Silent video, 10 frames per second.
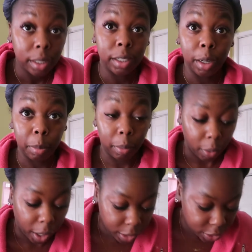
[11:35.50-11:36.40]

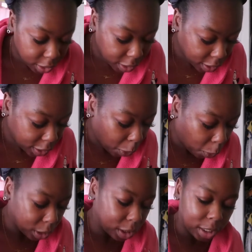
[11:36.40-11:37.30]
depression,
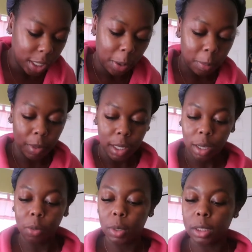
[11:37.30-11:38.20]
which to
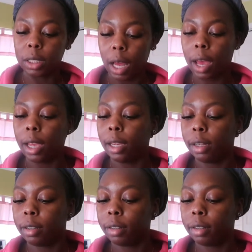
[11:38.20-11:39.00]
me was like,